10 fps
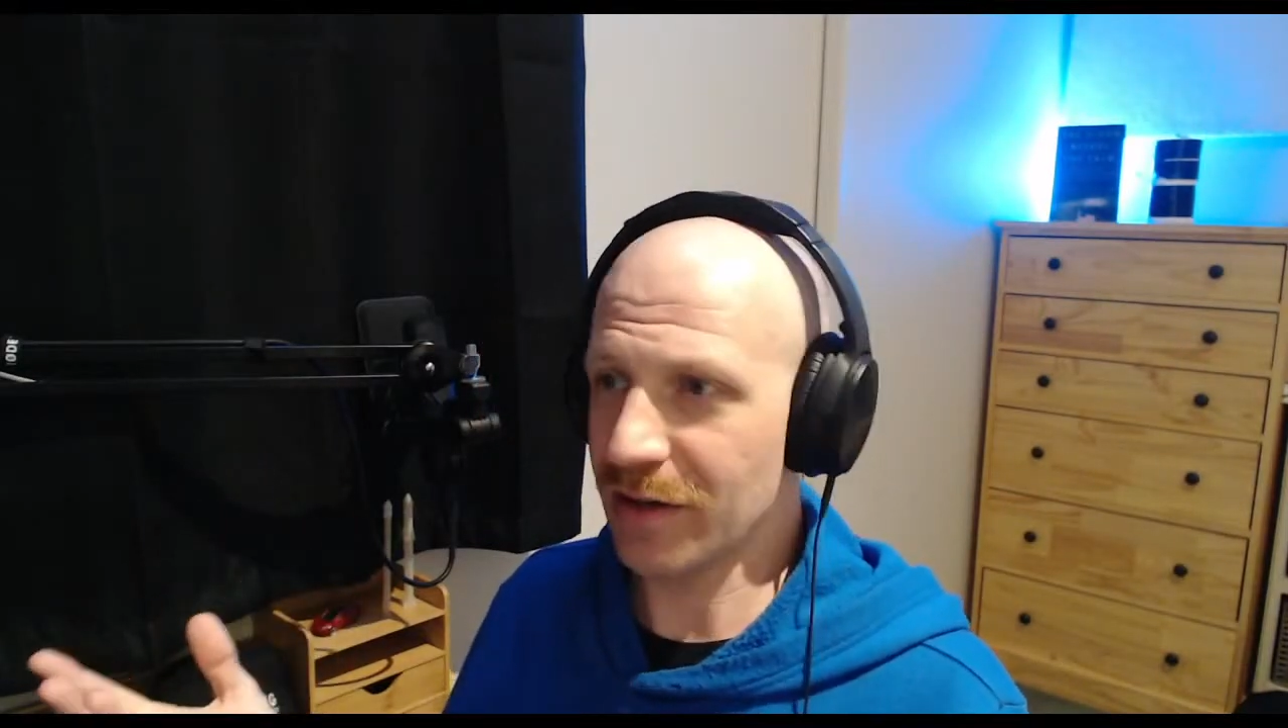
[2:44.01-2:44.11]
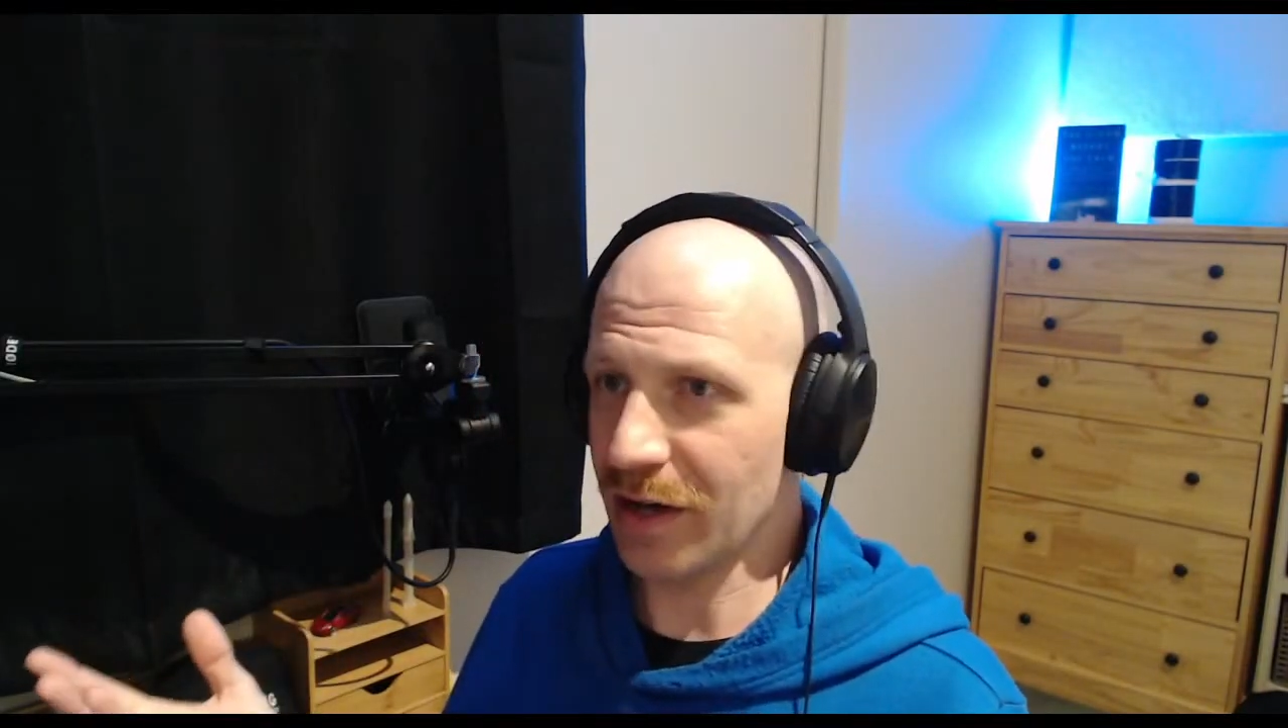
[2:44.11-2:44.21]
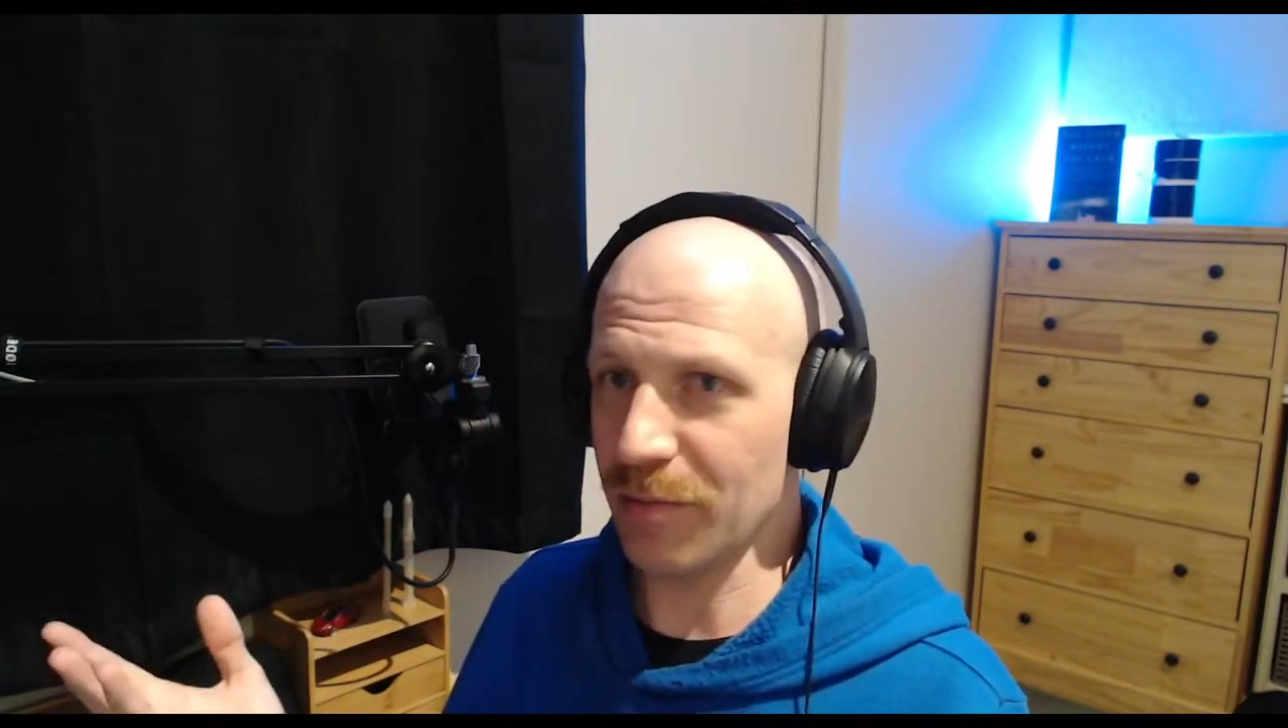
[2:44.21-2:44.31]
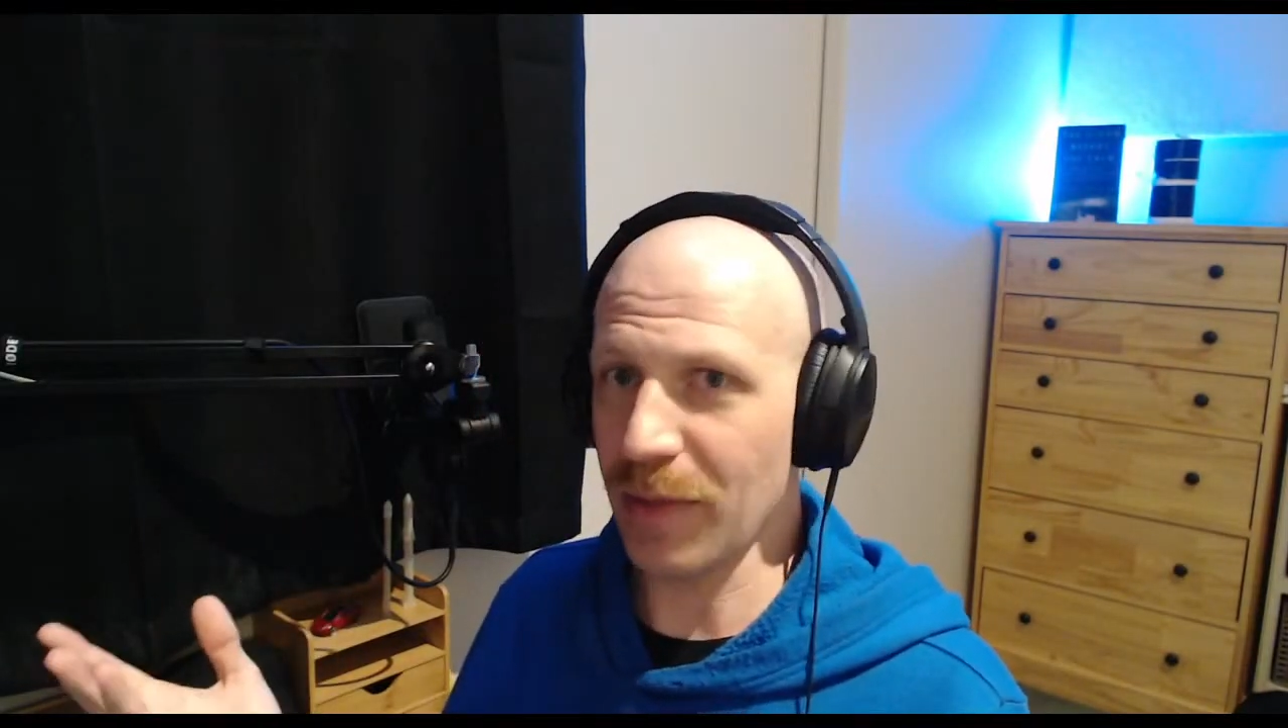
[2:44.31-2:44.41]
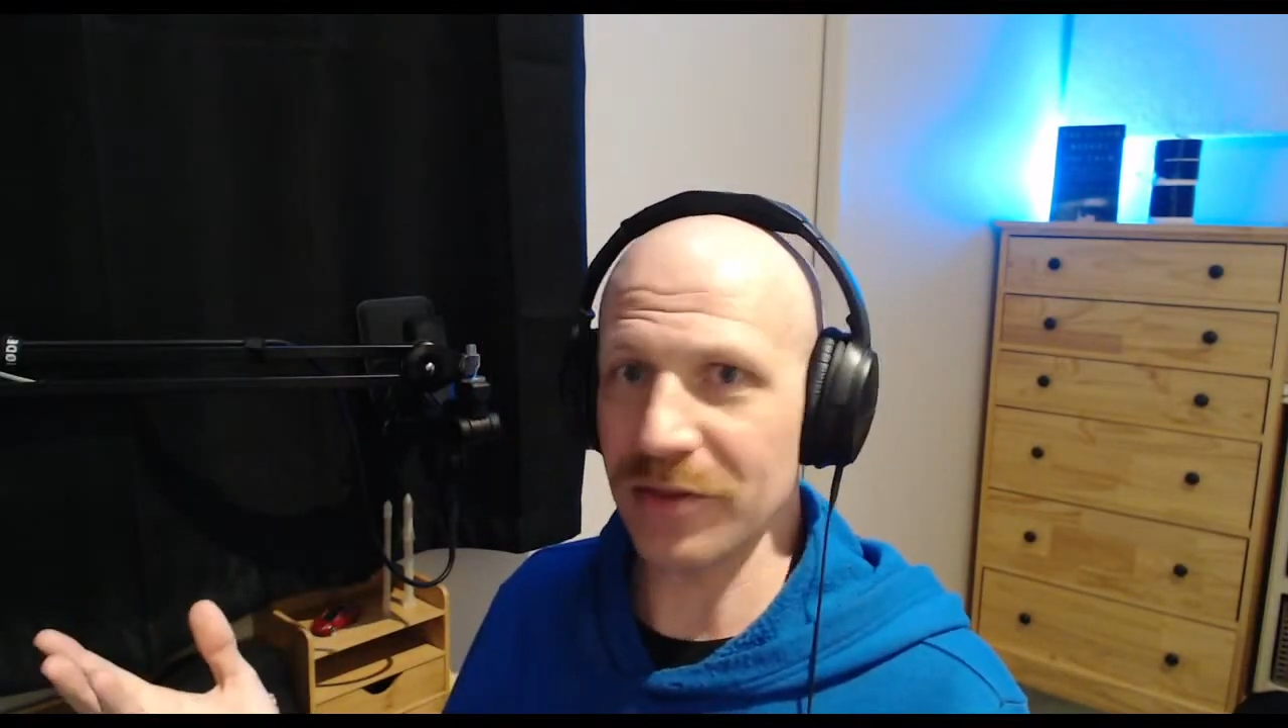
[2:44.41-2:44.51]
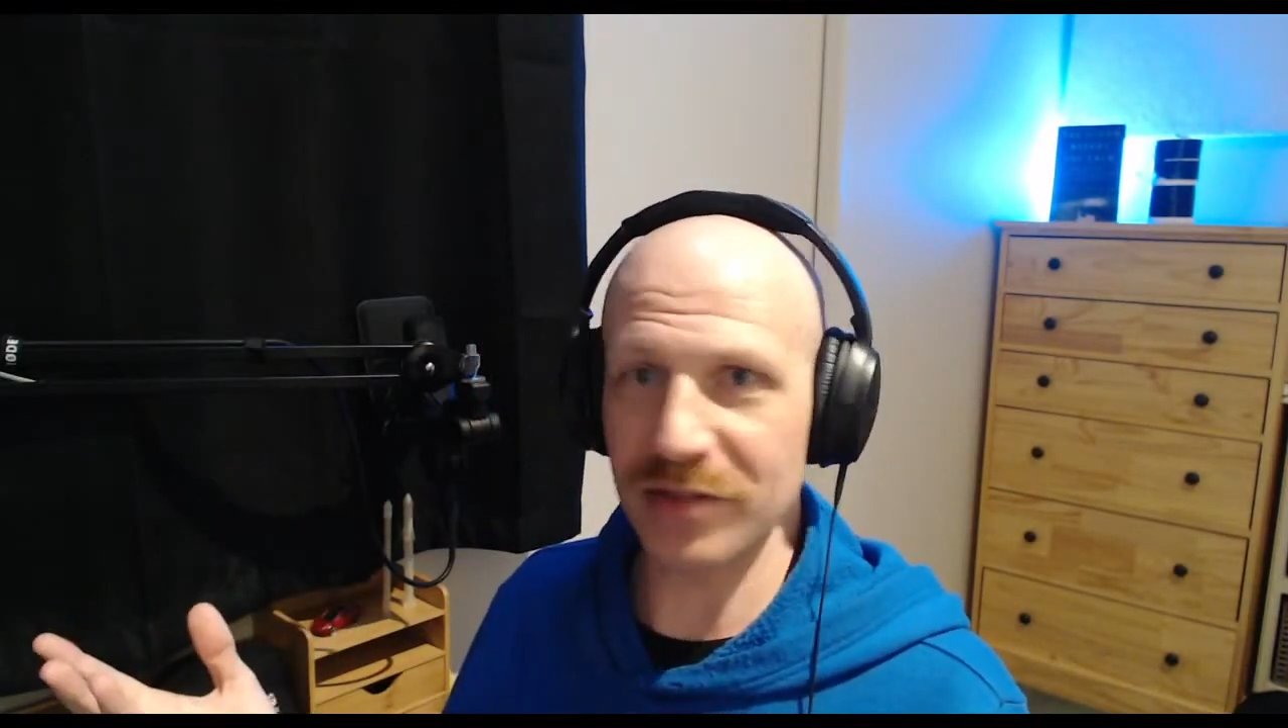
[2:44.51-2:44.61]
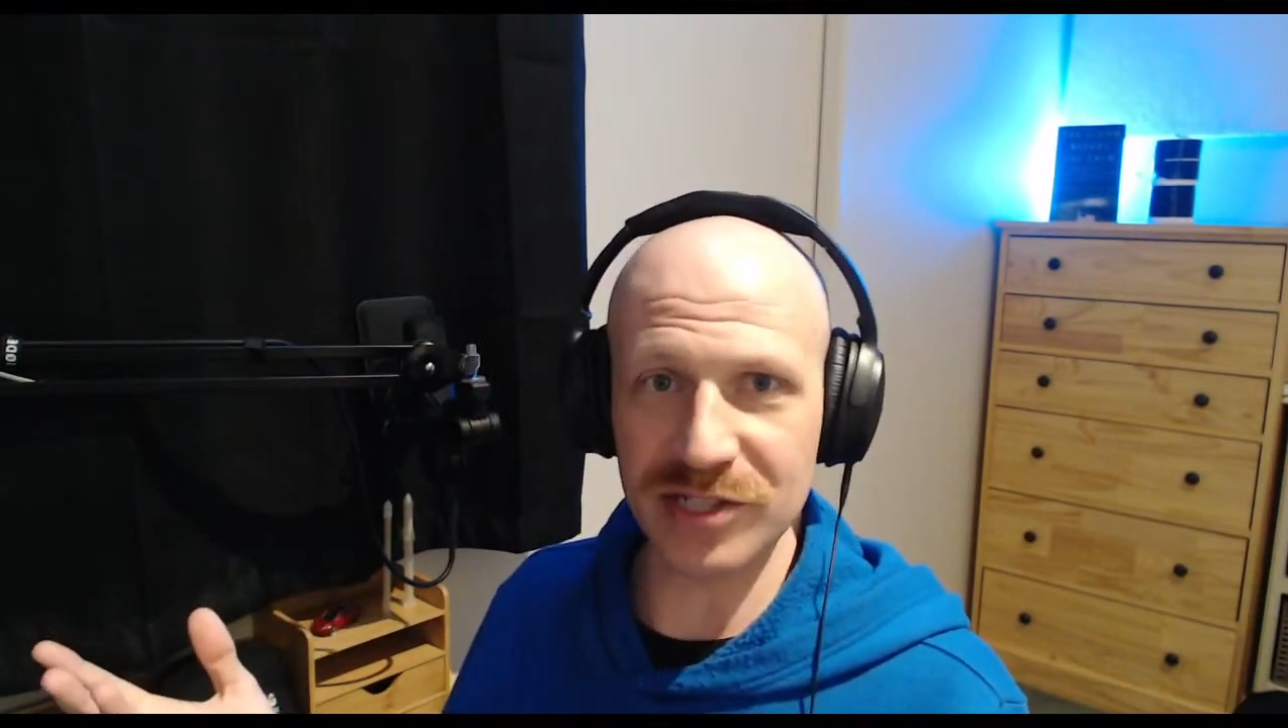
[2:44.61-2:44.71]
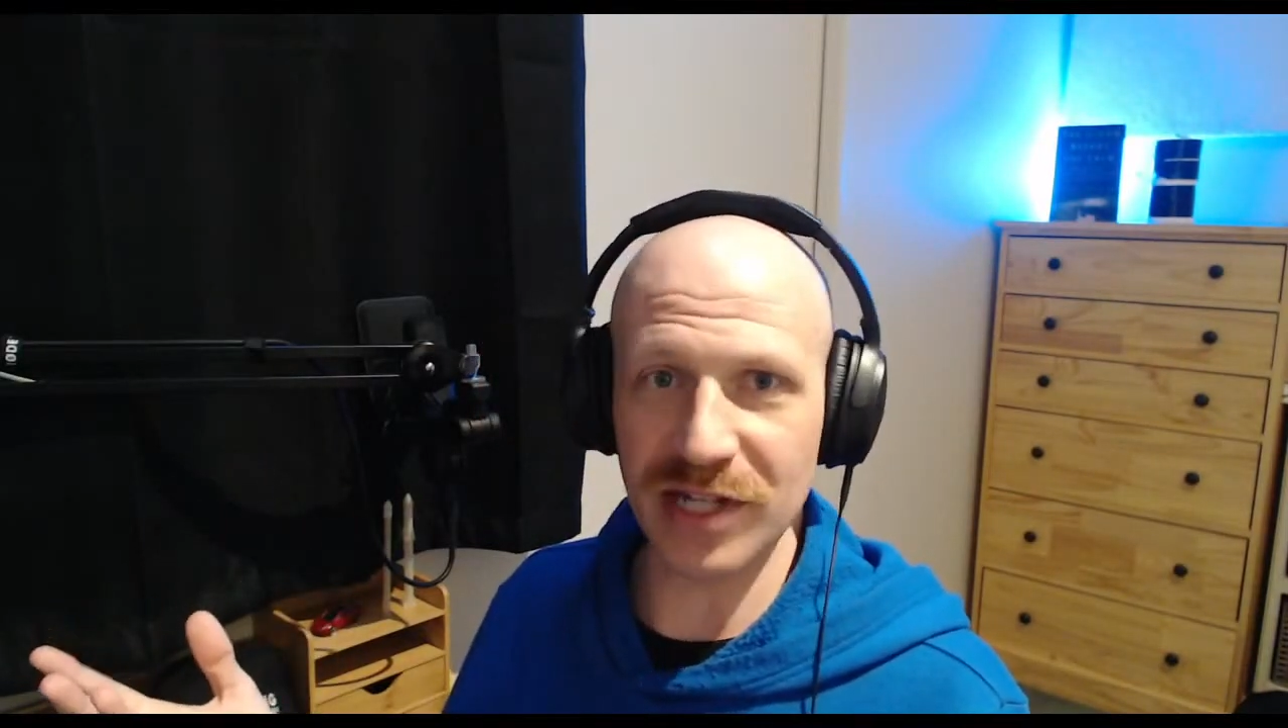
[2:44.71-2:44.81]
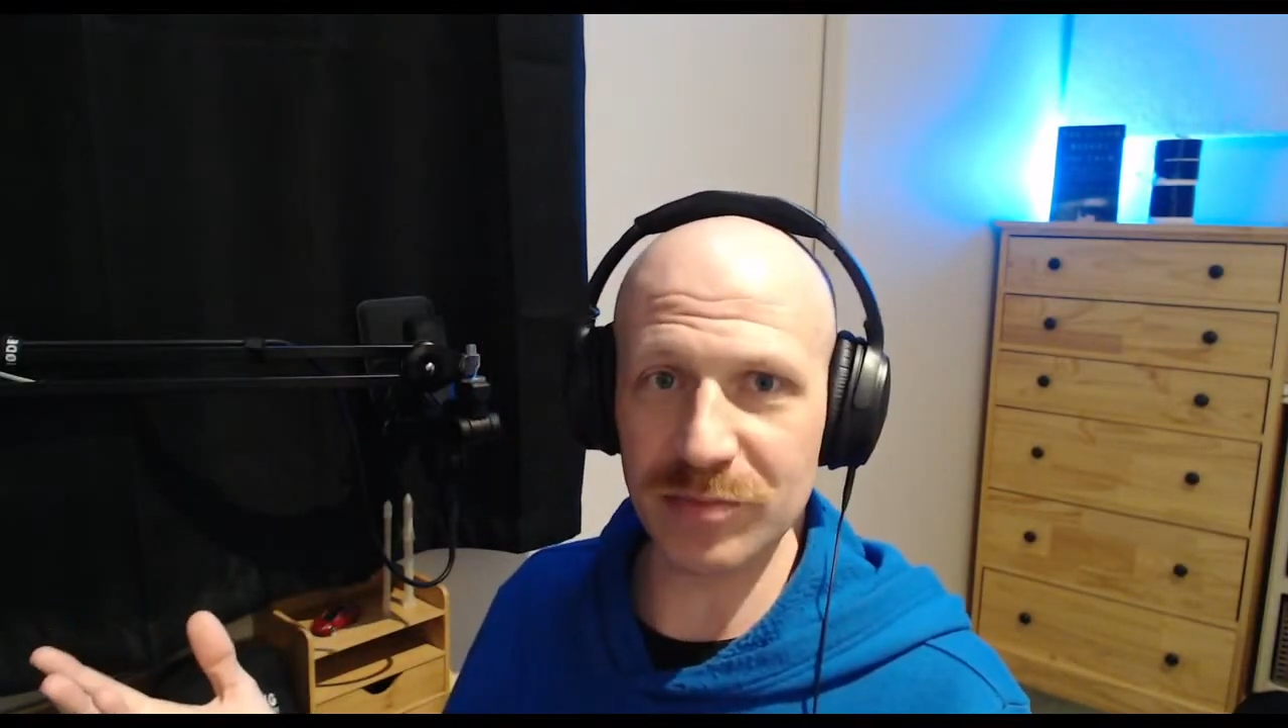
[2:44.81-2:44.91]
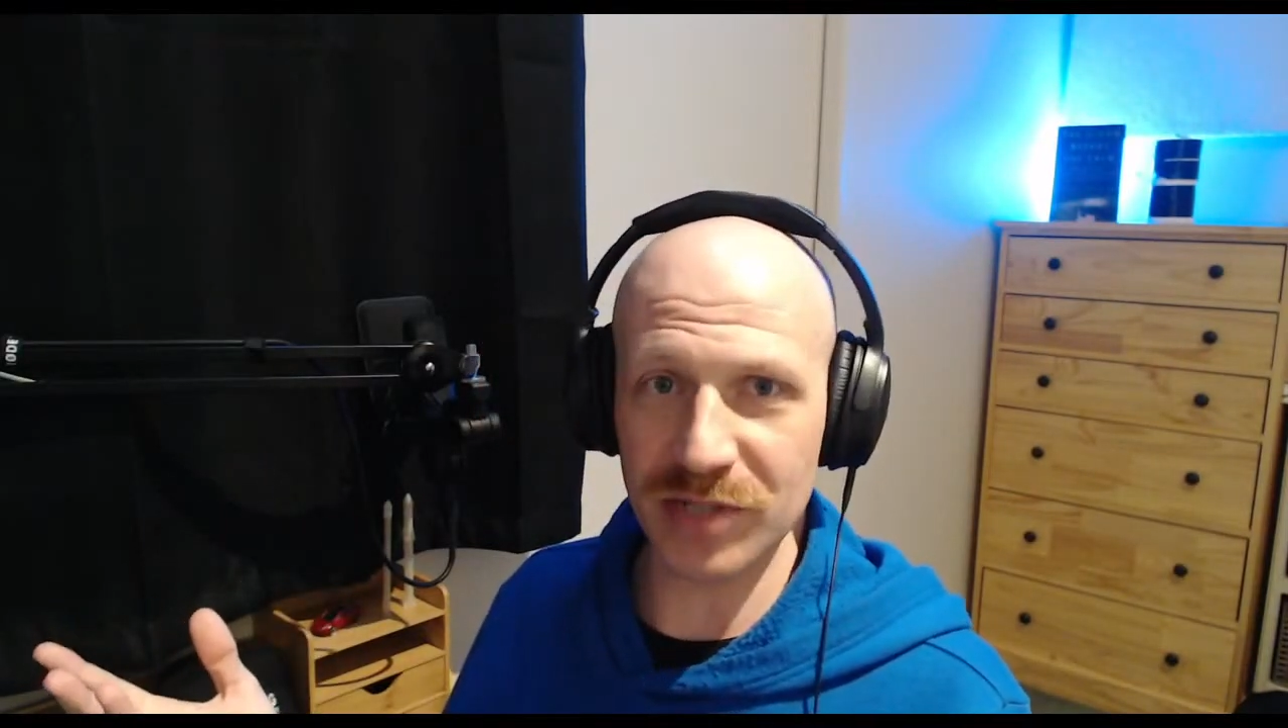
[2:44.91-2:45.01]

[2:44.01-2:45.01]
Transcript: about the same